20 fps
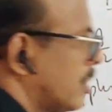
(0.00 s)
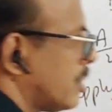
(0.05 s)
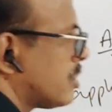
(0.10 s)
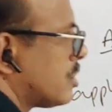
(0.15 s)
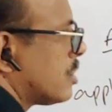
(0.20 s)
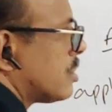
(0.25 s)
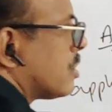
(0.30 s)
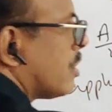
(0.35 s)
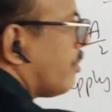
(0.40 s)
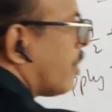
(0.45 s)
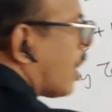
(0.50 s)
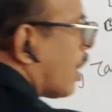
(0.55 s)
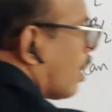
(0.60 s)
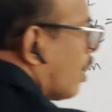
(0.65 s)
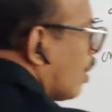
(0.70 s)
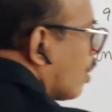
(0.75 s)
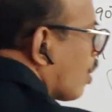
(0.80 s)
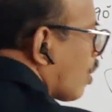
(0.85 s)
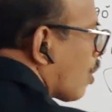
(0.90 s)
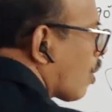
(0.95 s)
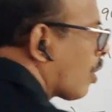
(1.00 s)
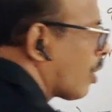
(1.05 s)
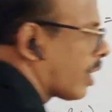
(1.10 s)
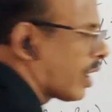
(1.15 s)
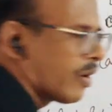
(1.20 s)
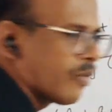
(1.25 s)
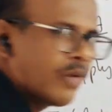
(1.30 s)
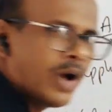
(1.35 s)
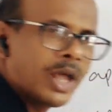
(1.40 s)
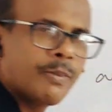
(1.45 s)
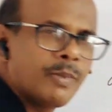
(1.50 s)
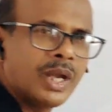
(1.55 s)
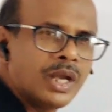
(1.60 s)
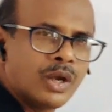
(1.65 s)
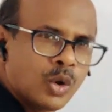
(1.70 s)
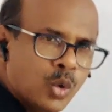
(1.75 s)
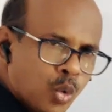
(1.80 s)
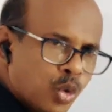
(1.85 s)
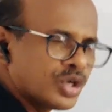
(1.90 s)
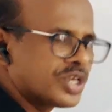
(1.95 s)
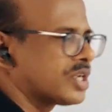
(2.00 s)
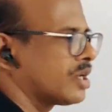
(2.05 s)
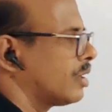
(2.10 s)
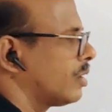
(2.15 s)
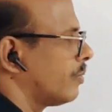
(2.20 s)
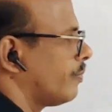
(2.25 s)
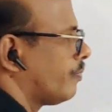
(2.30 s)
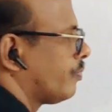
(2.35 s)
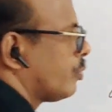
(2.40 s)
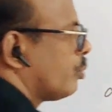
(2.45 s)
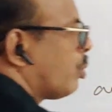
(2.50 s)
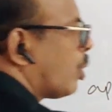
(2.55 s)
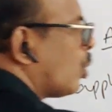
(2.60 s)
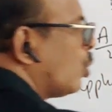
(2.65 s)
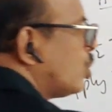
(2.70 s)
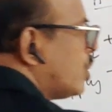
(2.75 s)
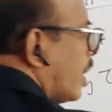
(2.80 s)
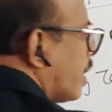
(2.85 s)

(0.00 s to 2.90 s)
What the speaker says: This is our requirement. Question, prove